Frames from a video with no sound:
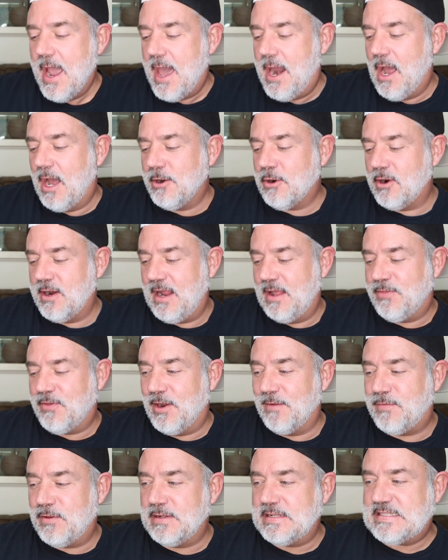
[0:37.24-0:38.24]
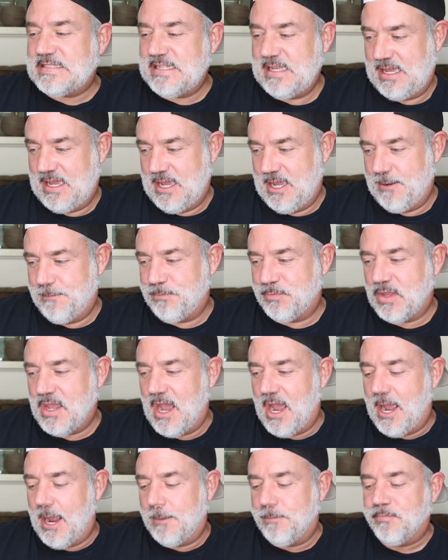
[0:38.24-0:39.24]
And underneath it, if you see,
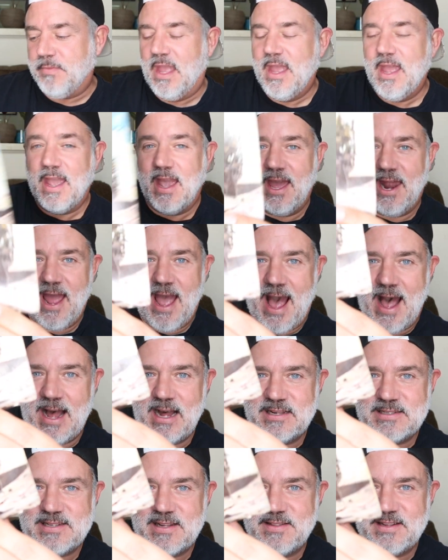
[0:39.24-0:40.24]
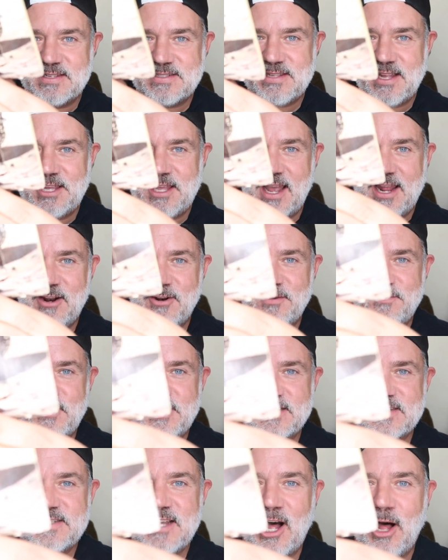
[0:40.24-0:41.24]
okay, it has this, like, I don't know if you
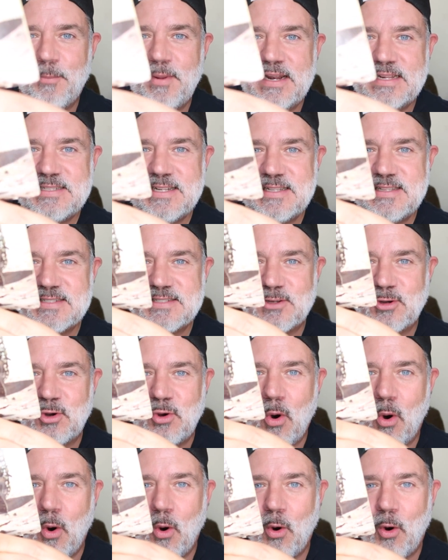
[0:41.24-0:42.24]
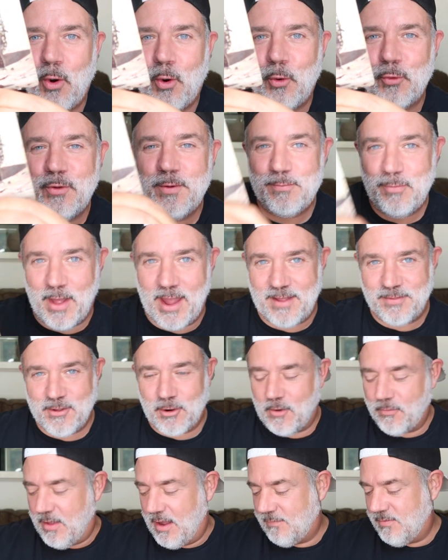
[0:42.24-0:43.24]
can tell, but it's like this gold. Like,
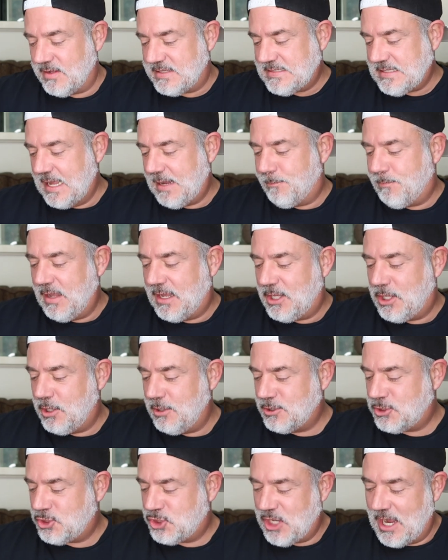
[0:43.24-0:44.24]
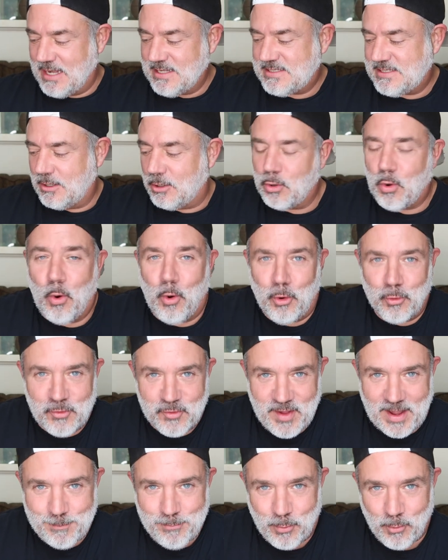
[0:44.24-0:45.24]
they have this, like, big, huge chest and gold
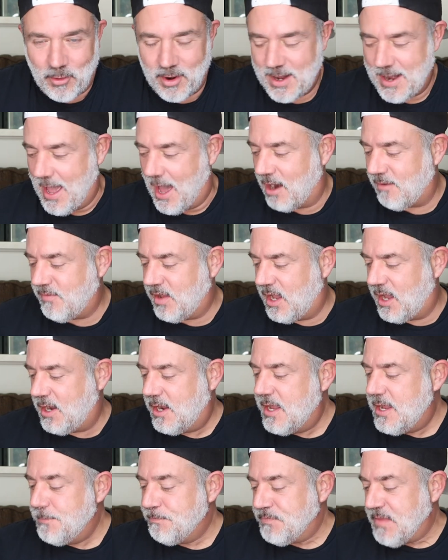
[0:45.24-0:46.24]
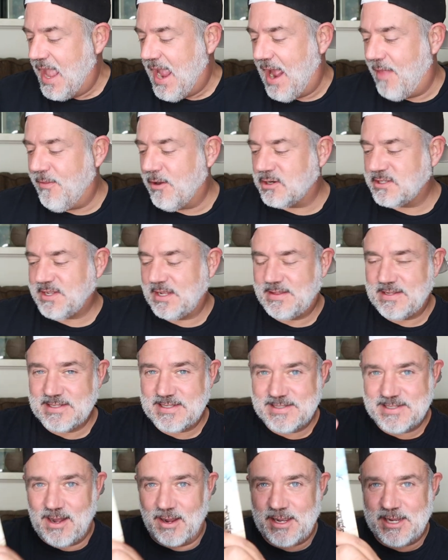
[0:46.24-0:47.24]
is like pouring out of it, and there's like
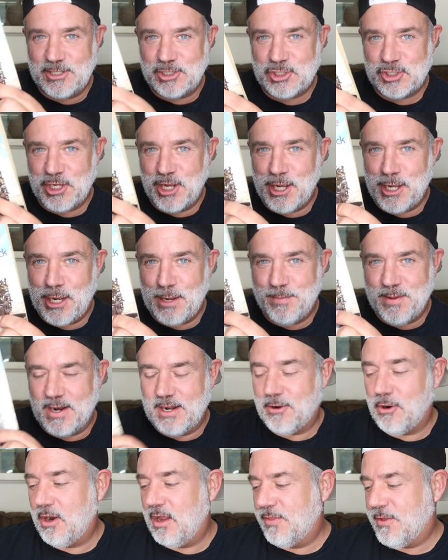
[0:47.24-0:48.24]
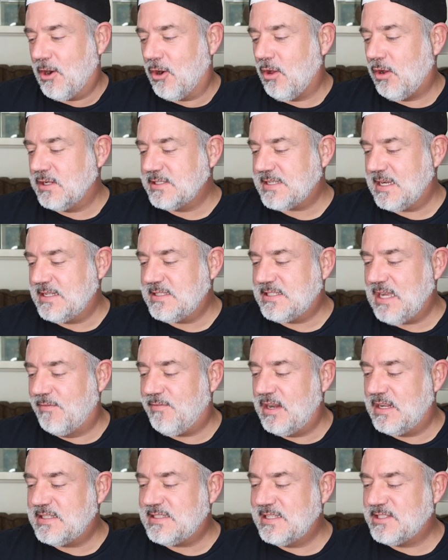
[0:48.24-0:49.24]
this sunken ship and underneath here and all this kind of stuff,
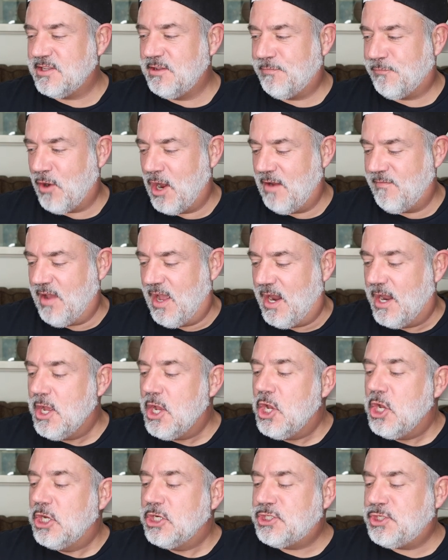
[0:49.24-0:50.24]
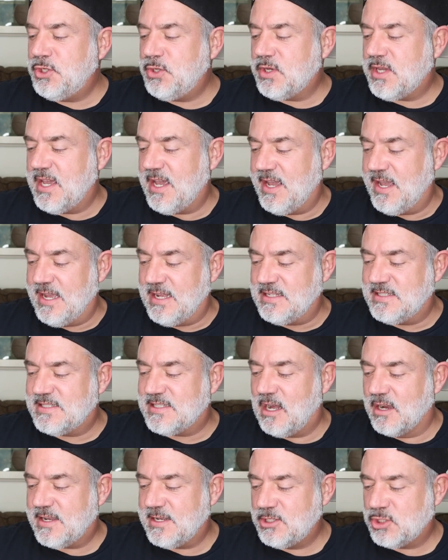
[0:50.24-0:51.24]
and it says in the front of it, two kids,
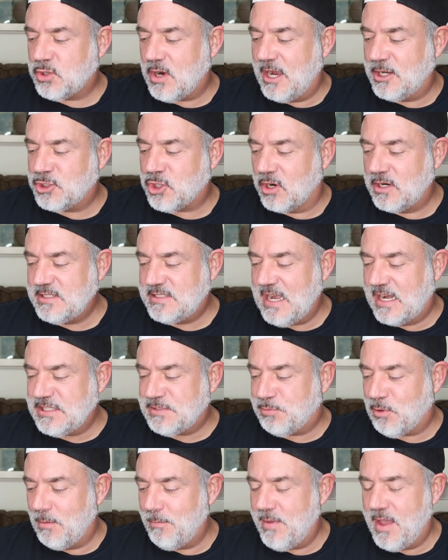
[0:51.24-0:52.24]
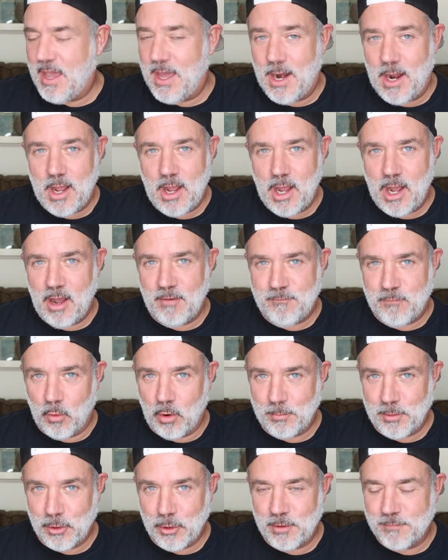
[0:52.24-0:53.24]
sunken treasure, and desperate men, a
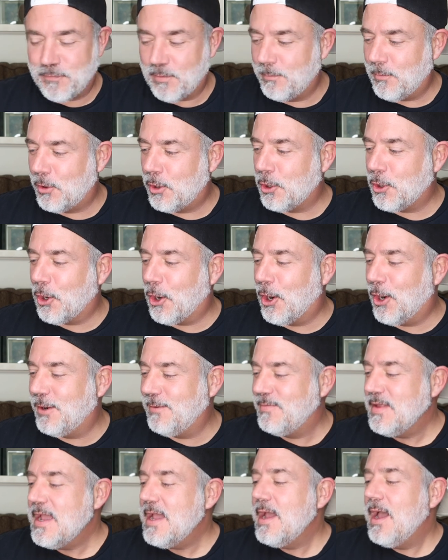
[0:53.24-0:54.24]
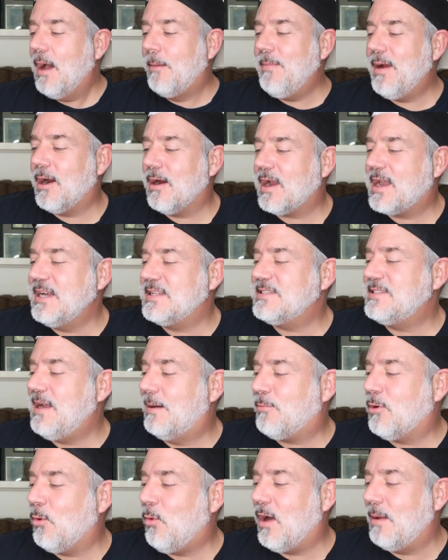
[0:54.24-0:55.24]
formula for murder. America's
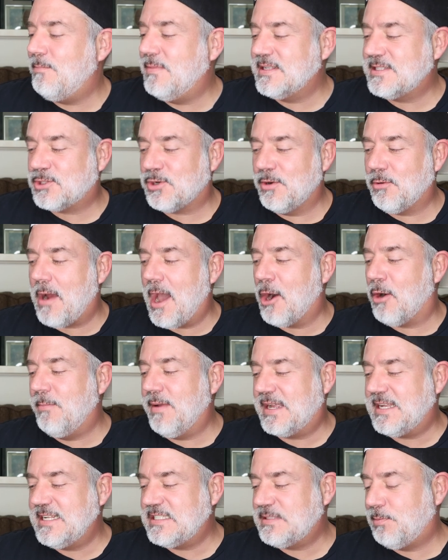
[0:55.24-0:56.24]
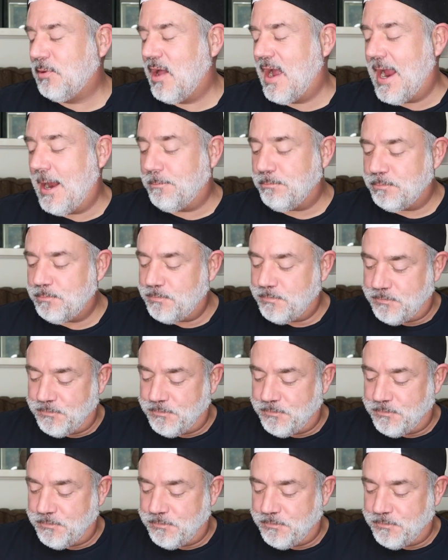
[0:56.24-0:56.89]
#1 mystery writer Mickey Spillane.